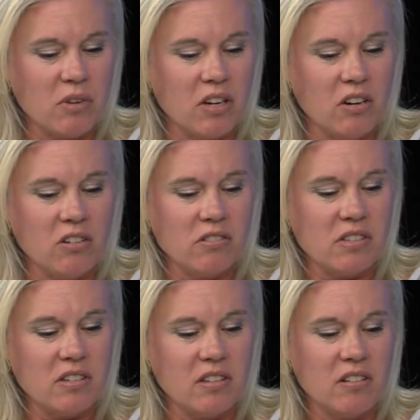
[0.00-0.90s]
bringing
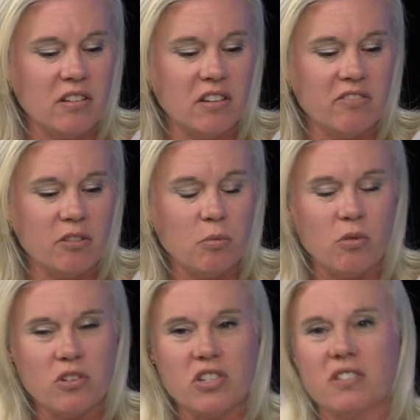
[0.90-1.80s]
girls into the clinic for
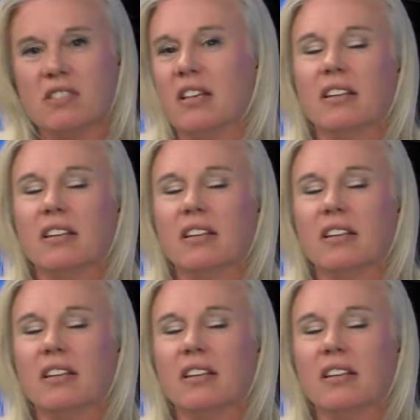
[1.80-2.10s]
abortions.